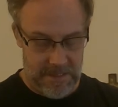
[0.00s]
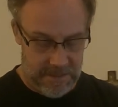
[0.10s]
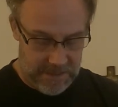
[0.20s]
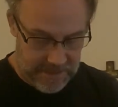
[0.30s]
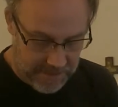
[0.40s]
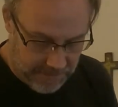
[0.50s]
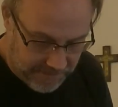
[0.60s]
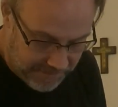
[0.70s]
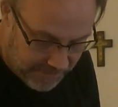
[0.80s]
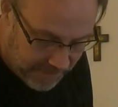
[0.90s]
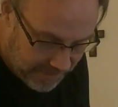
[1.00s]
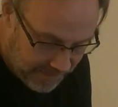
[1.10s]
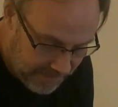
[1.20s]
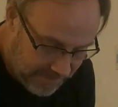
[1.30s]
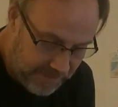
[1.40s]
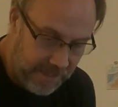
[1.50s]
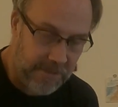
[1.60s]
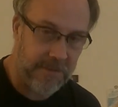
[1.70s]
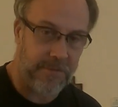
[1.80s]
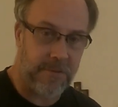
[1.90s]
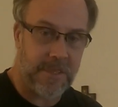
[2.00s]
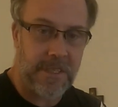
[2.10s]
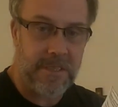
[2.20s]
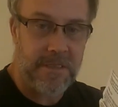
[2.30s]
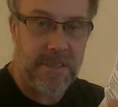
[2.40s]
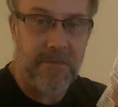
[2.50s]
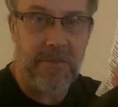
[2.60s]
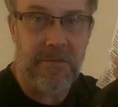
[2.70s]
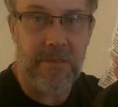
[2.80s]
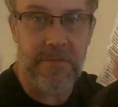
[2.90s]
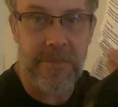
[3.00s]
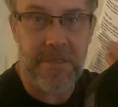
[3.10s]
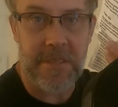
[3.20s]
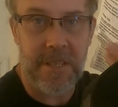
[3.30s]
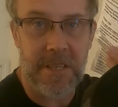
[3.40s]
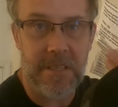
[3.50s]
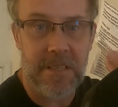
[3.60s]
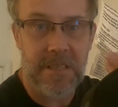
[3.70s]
Okay, that was, the, that was 497 for the fishing hat.